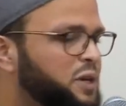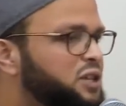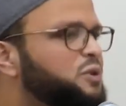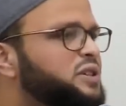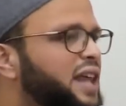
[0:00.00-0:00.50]

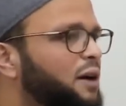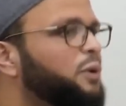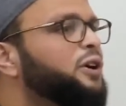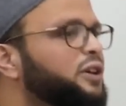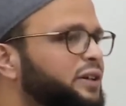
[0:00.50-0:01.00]
We use
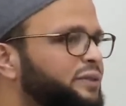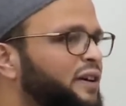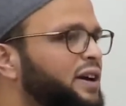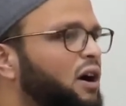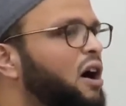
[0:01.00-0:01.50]
that word
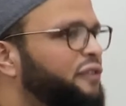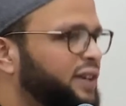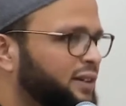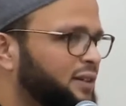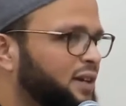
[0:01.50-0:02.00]
very
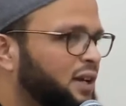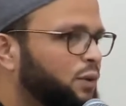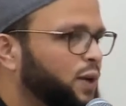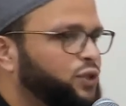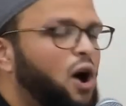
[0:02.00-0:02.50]
often
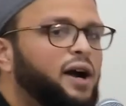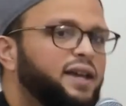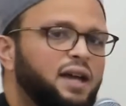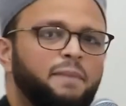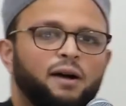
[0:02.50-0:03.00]
when
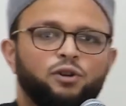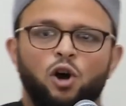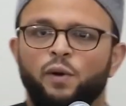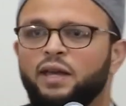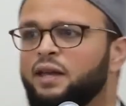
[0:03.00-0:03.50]
talking
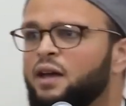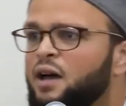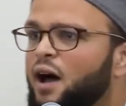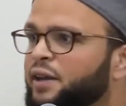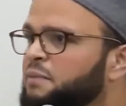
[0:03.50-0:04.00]
about going
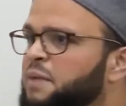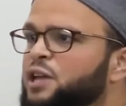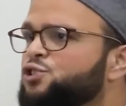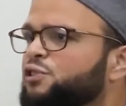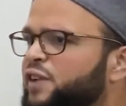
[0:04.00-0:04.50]
on a
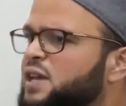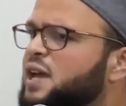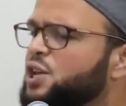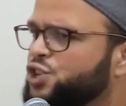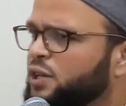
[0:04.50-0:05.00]
major
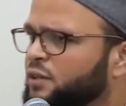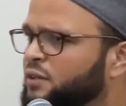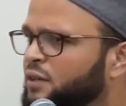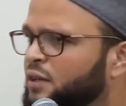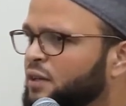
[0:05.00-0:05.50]

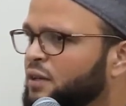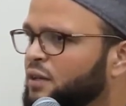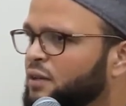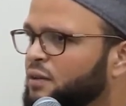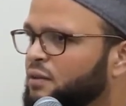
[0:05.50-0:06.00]
vacation,
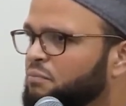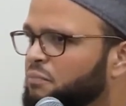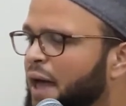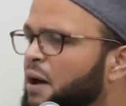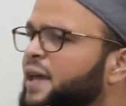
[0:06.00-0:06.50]

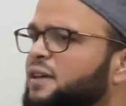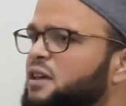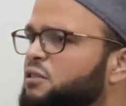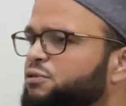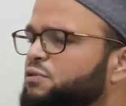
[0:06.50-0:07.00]

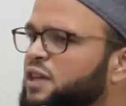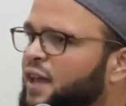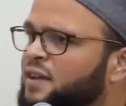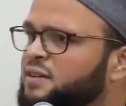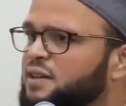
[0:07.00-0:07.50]
hiking through
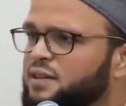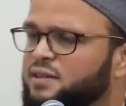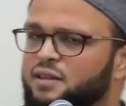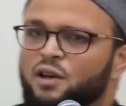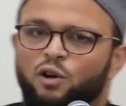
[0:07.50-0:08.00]
the
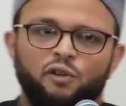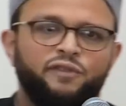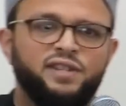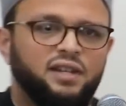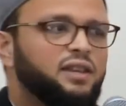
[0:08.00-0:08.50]
Andes,
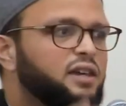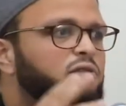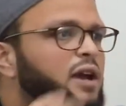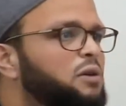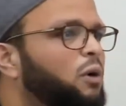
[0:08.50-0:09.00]
or visiting
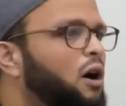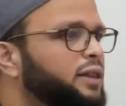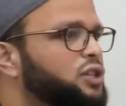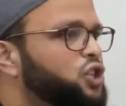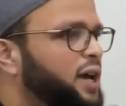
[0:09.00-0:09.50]
the Great
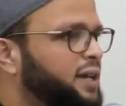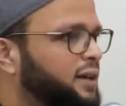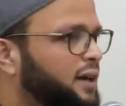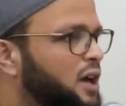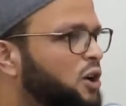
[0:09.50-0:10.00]
Wall in
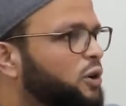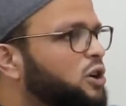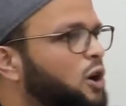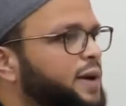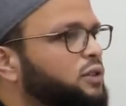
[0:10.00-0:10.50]
China,
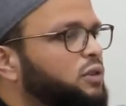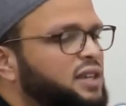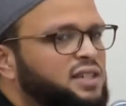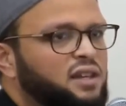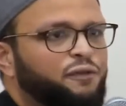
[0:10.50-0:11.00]
or going to
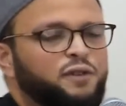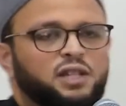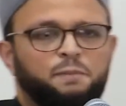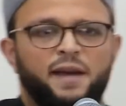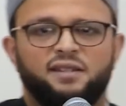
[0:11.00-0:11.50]
these
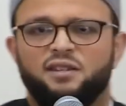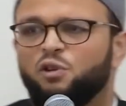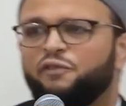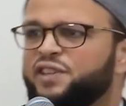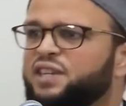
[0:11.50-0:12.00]
different
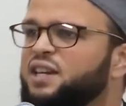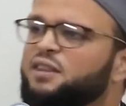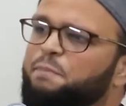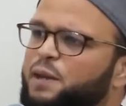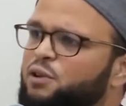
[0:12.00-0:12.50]
spaces, or
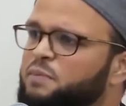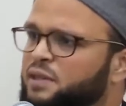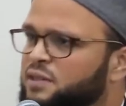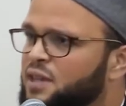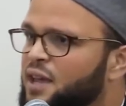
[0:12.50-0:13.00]
visiting the
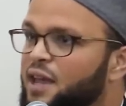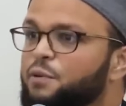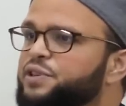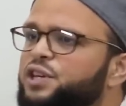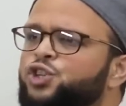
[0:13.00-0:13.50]
pyramids.
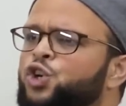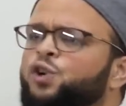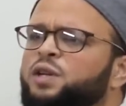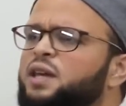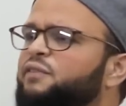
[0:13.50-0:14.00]
It was a
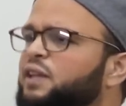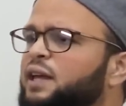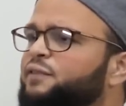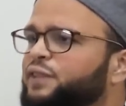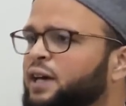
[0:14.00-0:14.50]
journey of a
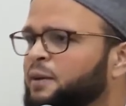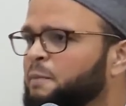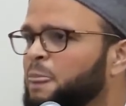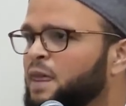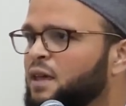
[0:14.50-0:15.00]

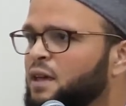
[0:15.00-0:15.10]
lifetime.